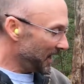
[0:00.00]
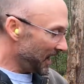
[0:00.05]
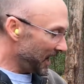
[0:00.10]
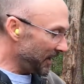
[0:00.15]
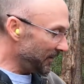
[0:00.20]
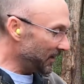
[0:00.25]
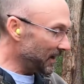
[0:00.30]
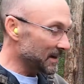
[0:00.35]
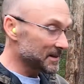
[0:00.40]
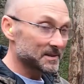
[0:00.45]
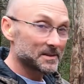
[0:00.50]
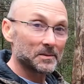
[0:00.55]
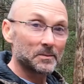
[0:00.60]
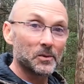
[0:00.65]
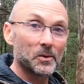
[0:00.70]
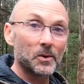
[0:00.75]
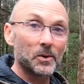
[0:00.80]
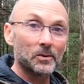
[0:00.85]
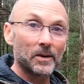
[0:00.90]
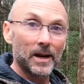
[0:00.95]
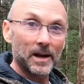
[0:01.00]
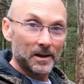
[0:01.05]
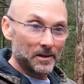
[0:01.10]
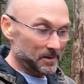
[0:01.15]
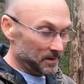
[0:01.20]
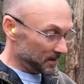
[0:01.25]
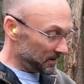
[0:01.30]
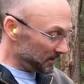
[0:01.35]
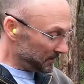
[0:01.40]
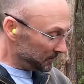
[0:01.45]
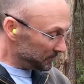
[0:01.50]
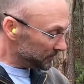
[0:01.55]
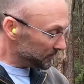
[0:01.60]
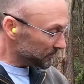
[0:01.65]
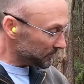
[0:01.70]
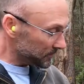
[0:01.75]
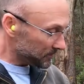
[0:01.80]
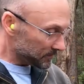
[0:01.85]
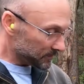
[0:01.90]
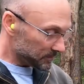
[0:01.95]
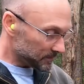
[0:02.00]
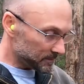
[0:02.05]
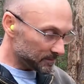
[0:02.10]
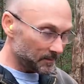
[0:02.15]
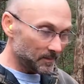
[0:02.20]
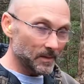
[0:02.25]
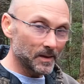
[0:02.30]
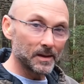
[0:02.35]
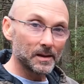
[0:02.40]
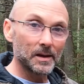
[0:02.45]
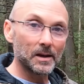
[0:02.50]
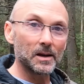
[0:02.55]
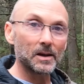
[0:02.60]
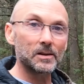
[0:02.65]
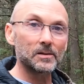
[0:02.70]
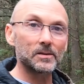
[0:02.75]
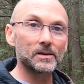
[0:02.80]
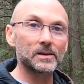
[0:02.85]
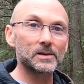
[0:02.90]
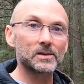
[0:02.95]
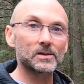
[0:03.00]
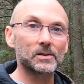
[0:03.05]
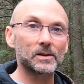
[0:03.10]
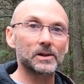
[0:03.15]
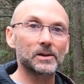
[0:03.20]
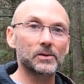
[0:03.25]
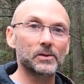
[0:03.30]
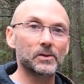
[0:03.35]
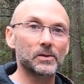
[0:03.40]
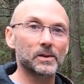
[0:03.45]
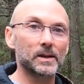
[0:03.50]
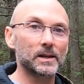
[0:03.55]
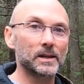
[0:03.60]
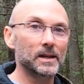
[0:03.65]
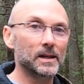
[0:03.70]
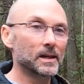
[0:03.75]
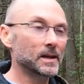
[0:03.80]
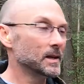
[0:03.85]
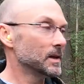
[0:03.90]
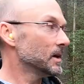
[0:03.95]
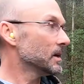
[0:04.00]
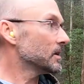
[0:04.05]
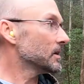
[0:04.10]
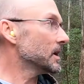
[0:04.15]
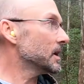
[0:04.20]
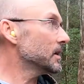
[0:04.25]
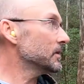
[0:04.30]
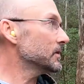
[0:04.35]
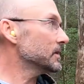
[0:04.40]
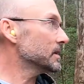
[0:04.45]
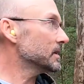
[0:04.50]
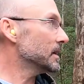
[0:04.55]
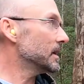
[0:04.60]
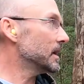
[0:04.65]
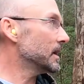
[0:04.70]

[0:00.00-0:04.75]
I've got some more rounds of this 303 left,